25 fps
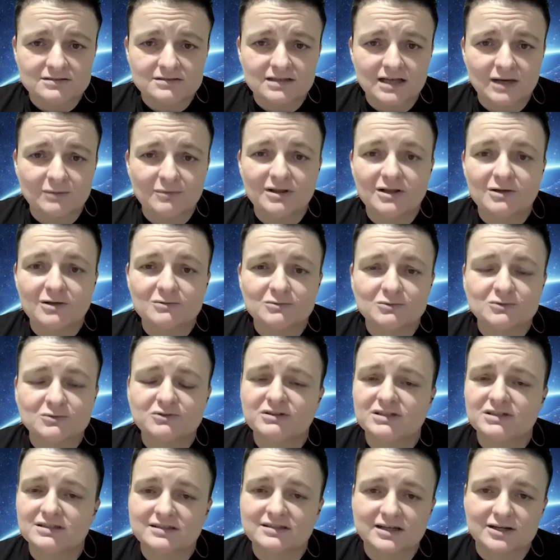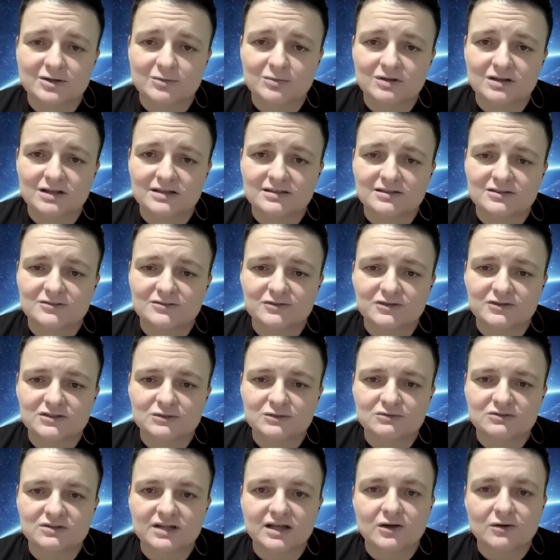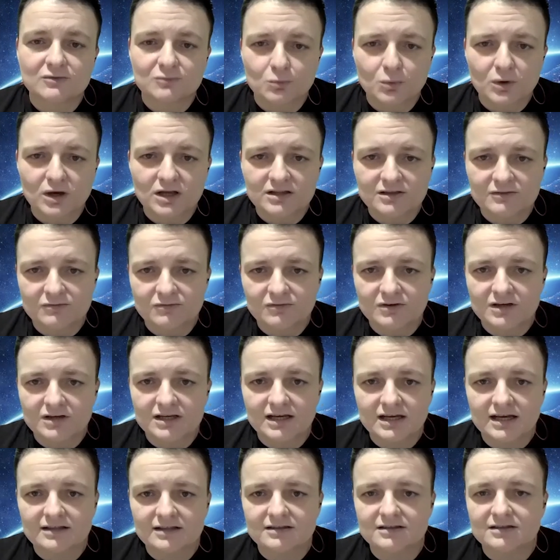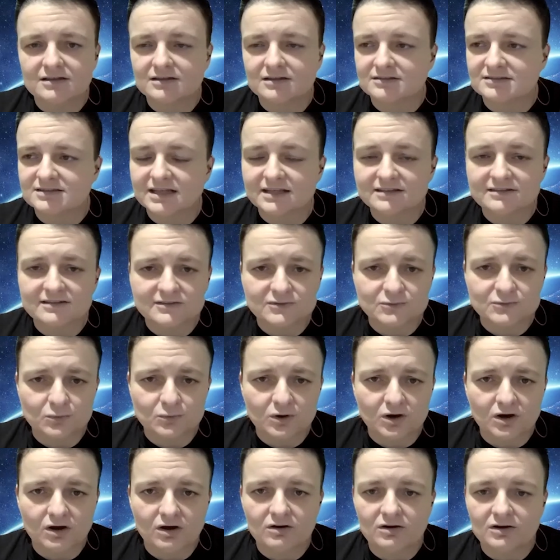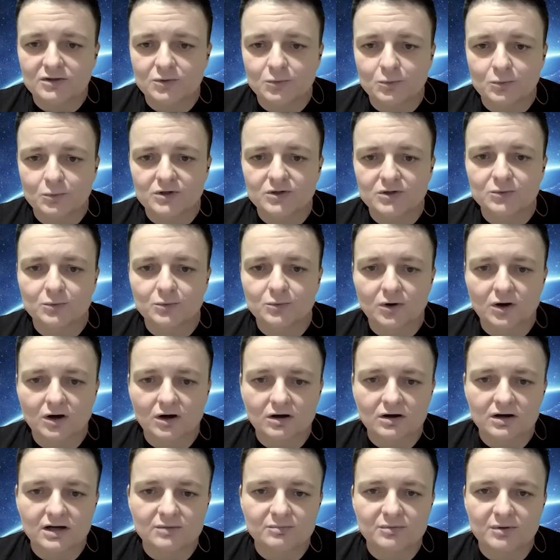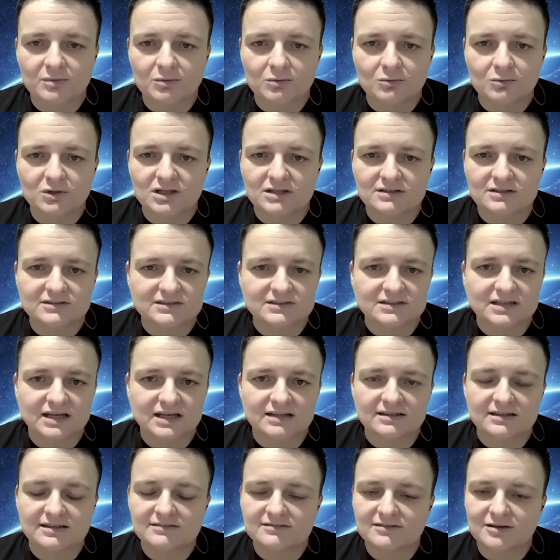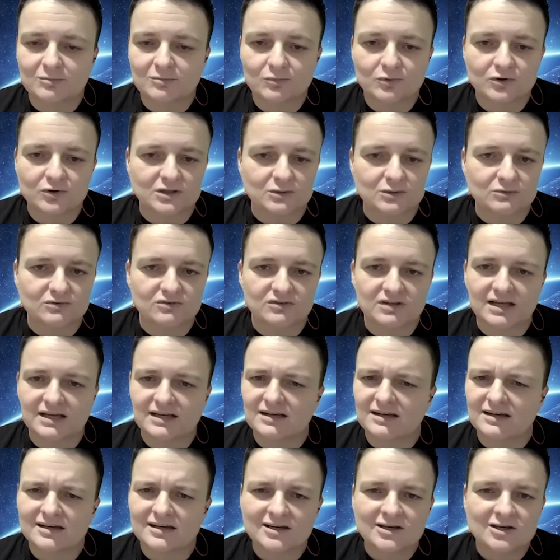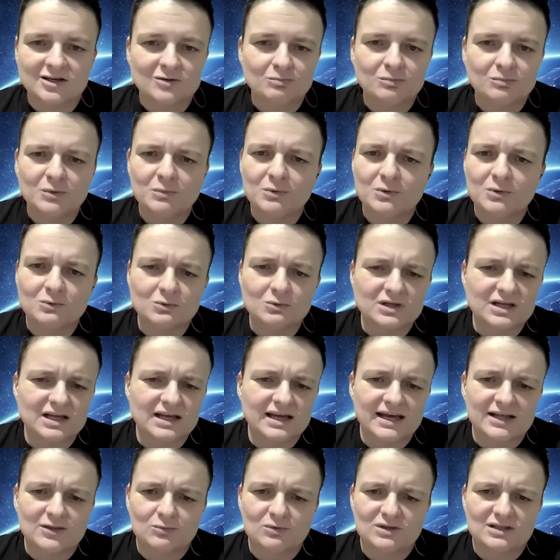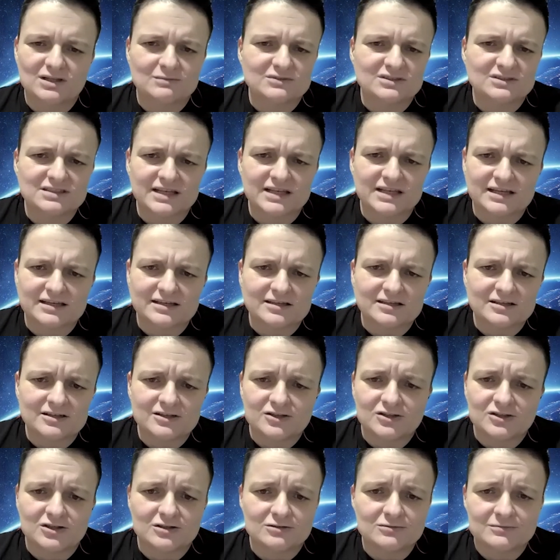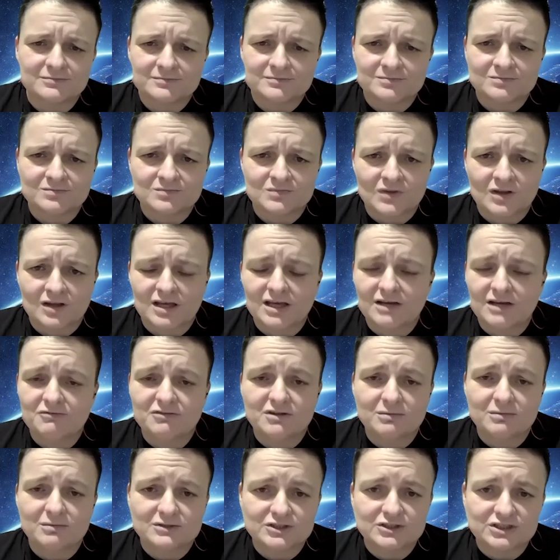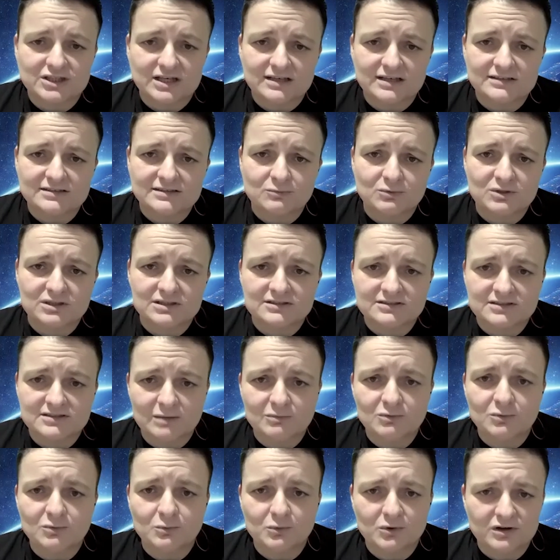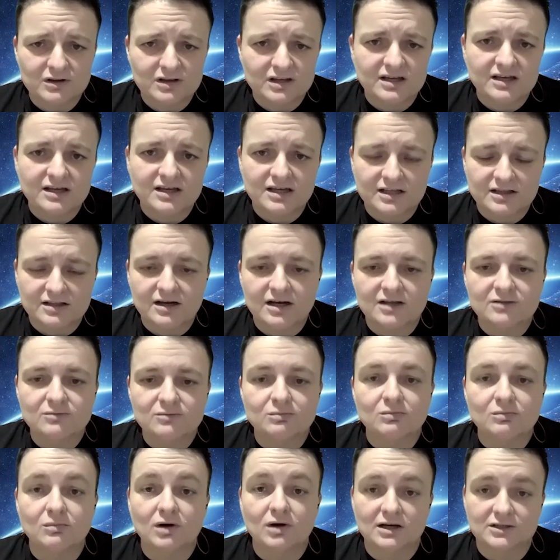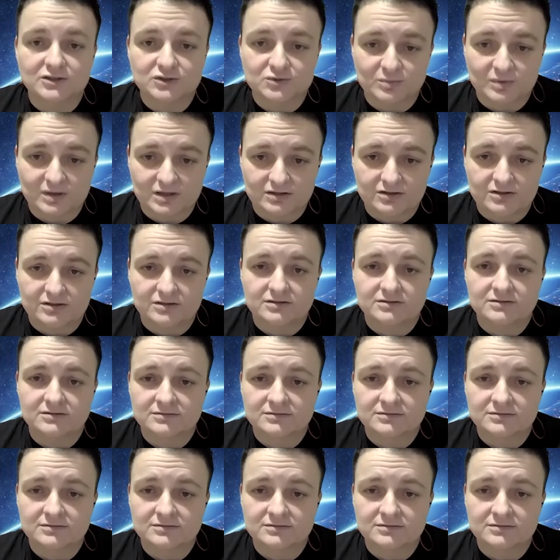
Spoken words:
I mean, it was really terrible because at first I was like, what if I get a sentence wrong and a word wrong and people won't understand? And at some point, I was like, people will get what I'm saying. Give them a chance. And when I stopped worrying, it got much better.